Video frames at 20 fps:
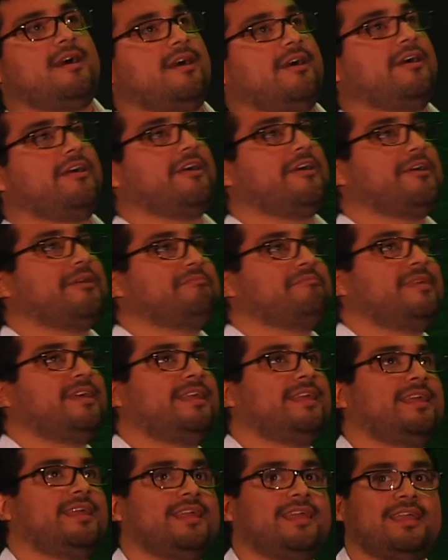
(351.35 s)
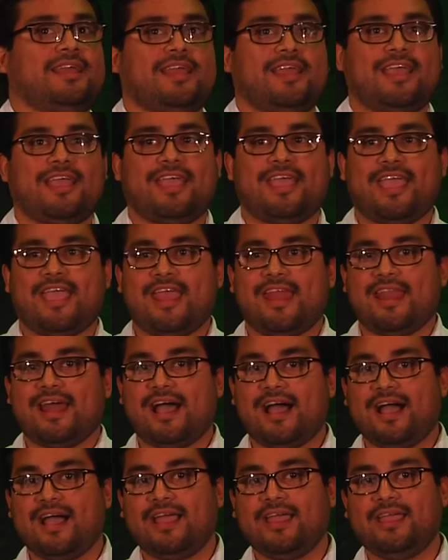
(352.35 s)
And
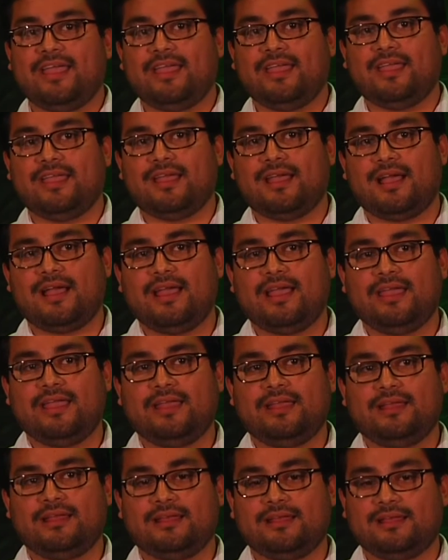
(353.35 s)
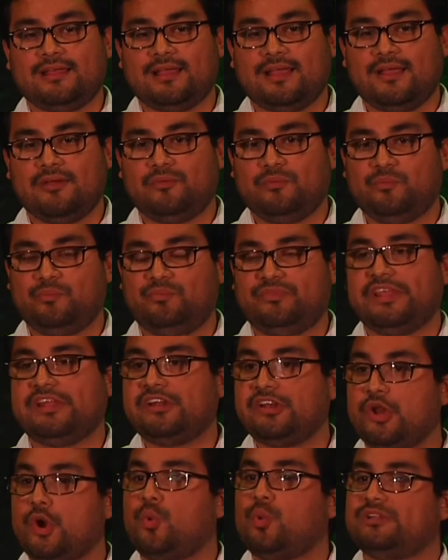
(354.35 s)
I
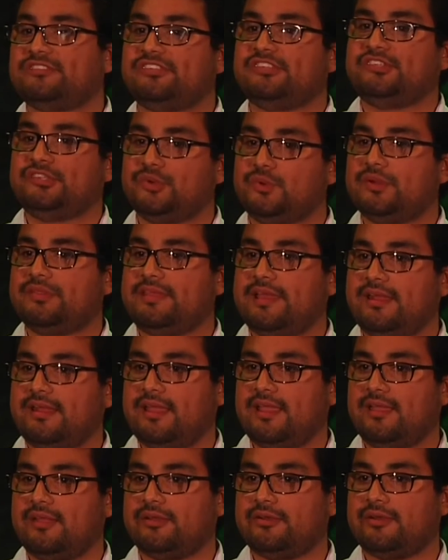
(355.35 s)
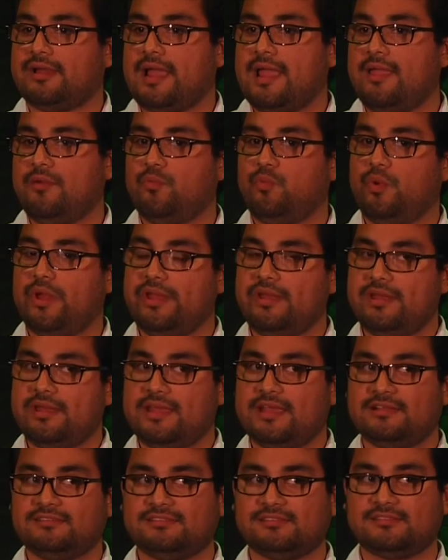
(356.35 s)
didn't know what to do with that anger. I
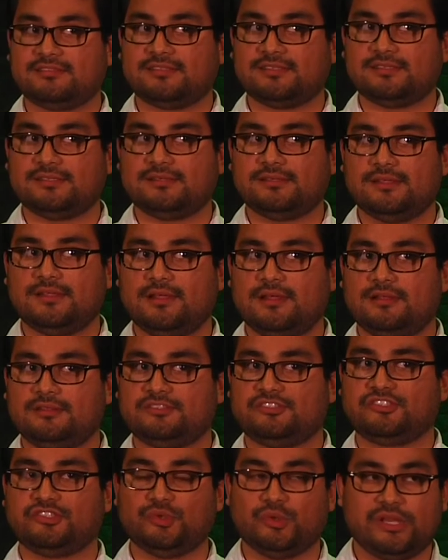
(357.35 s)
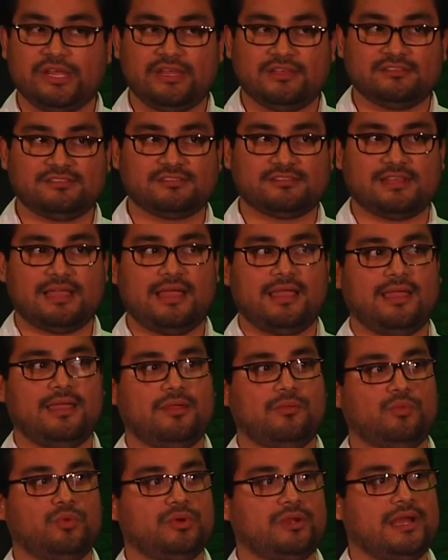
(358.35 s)
witnessed shootings.
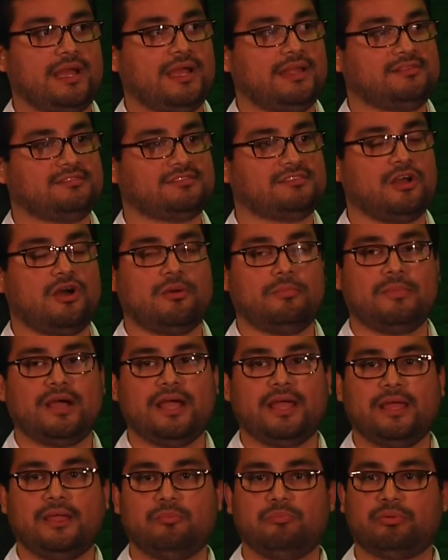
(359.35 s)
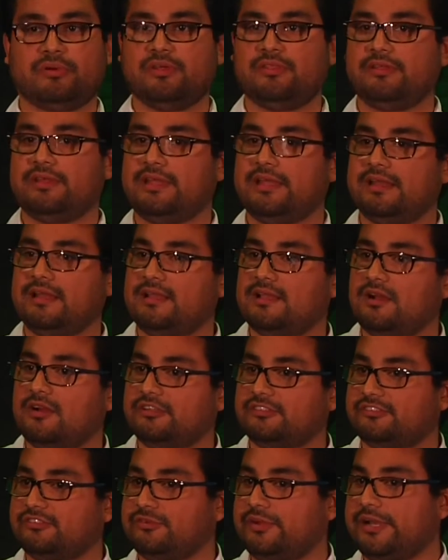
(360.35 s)
I saw my brother get
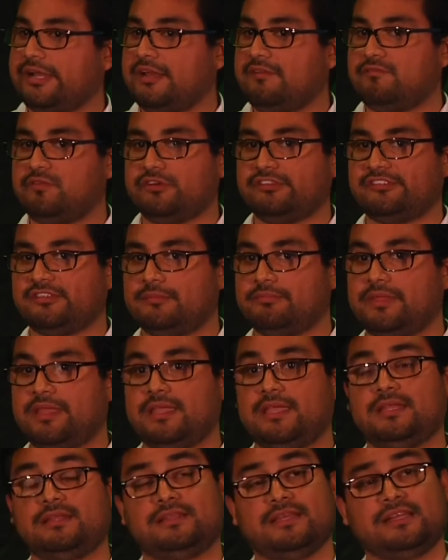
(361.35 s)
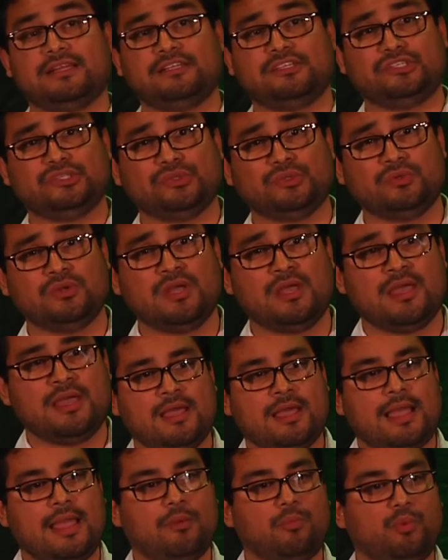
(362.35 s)
incarcerated for something he didn't do.
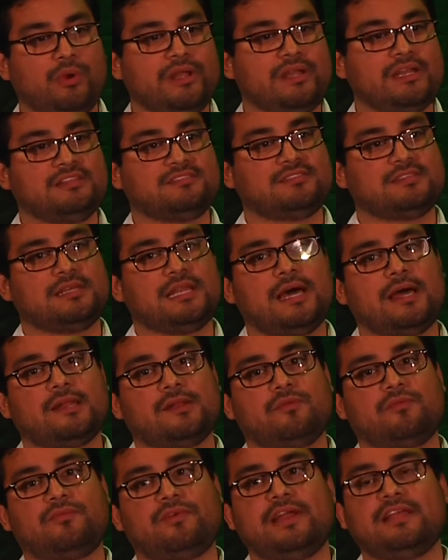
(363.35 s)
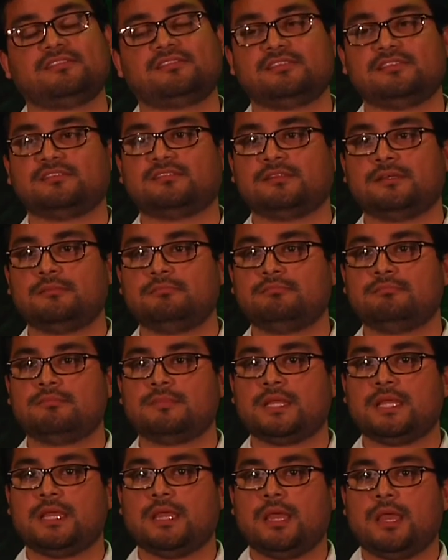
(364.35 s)
I witnessed a lot of racism,
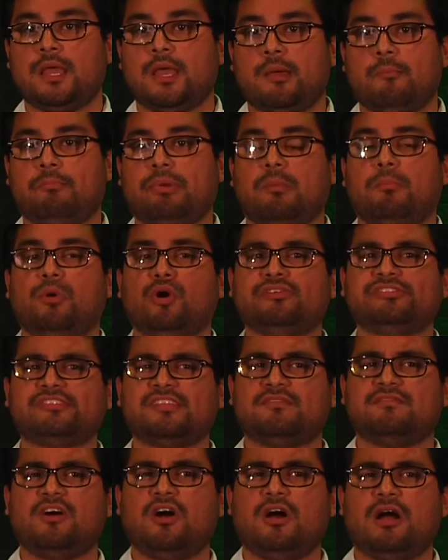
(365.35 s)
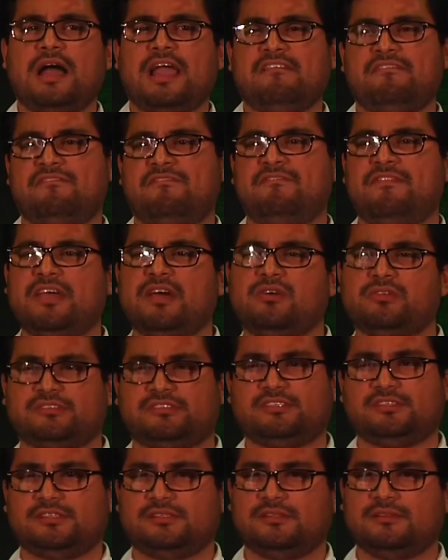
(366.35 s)
but most of all, I
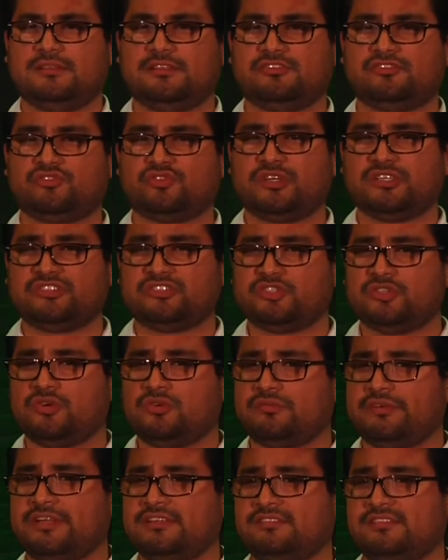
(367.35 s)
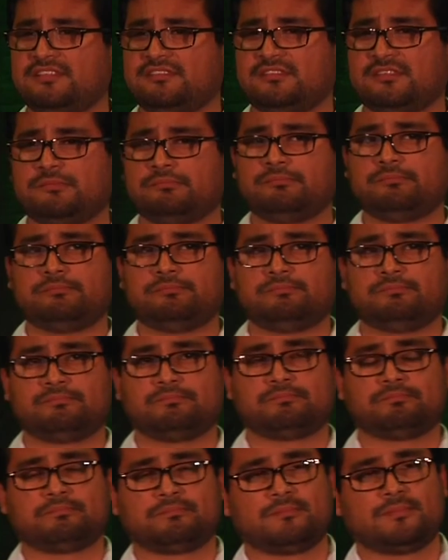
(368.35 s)
felt the structural racism
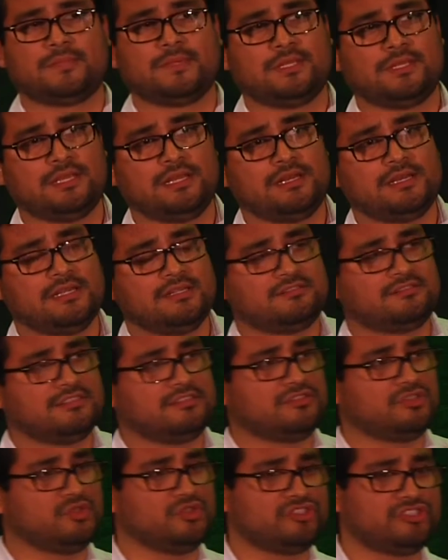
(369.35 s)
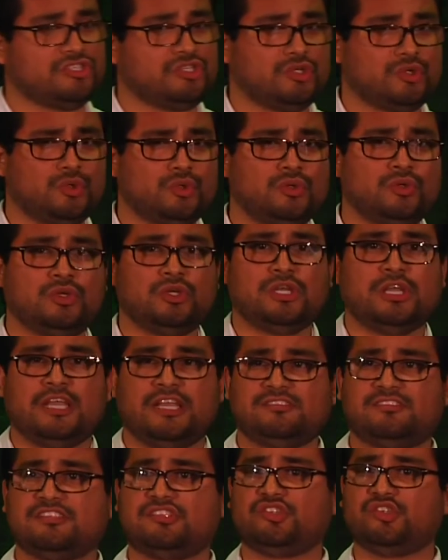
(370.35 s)
and
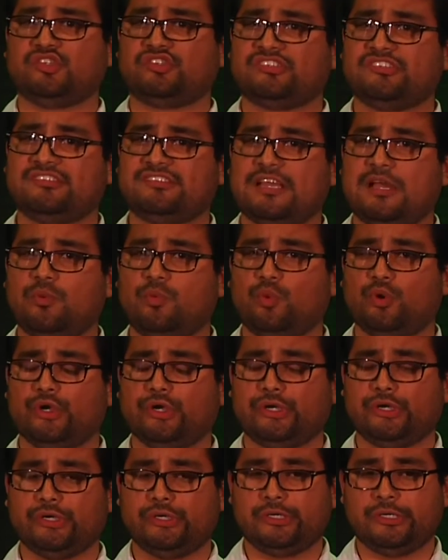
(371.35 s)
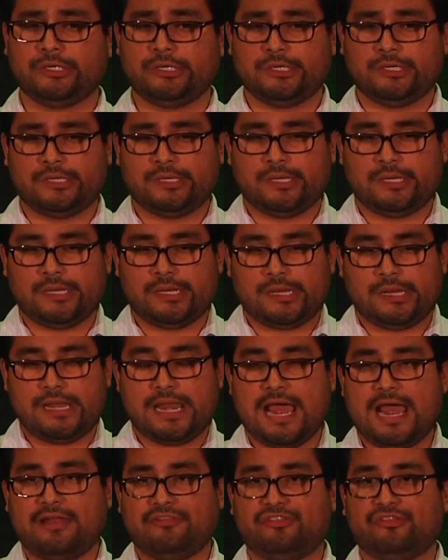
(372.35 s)
institutions that were
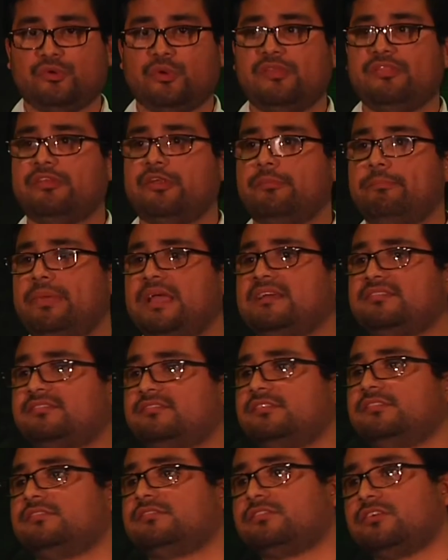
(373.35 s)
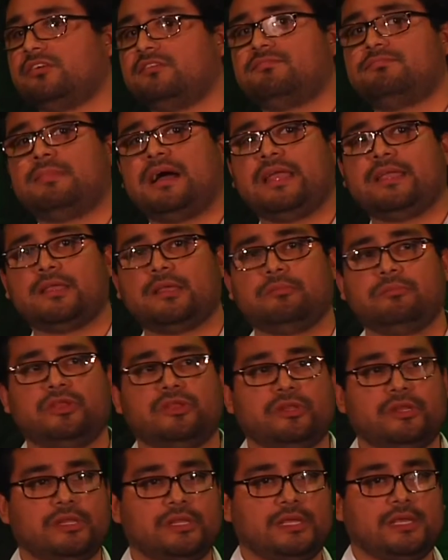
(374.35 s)
not doing their best to serve my
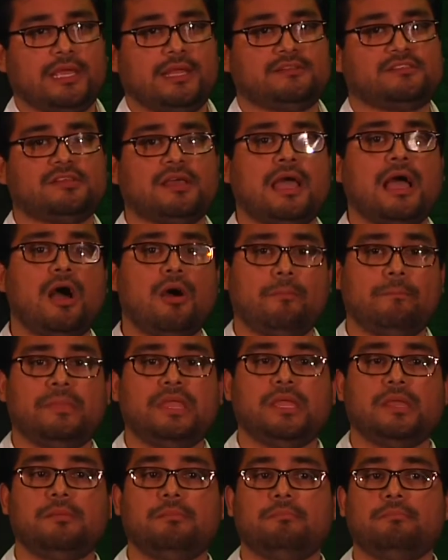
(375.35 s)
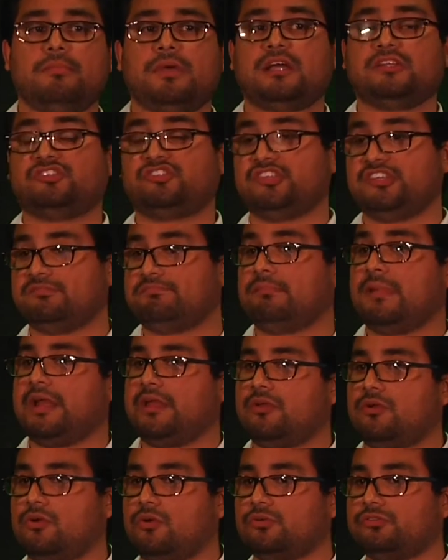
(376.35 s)
community and to help me achieve my
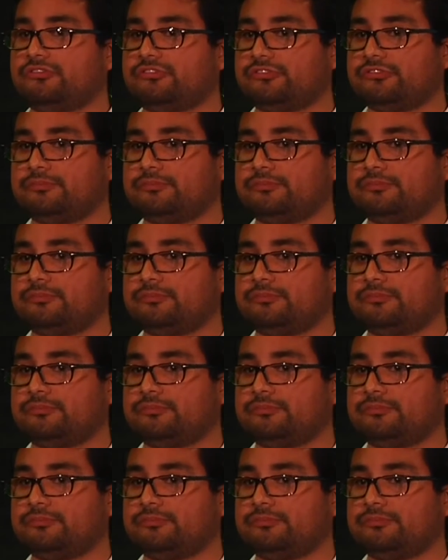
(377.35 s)
goals.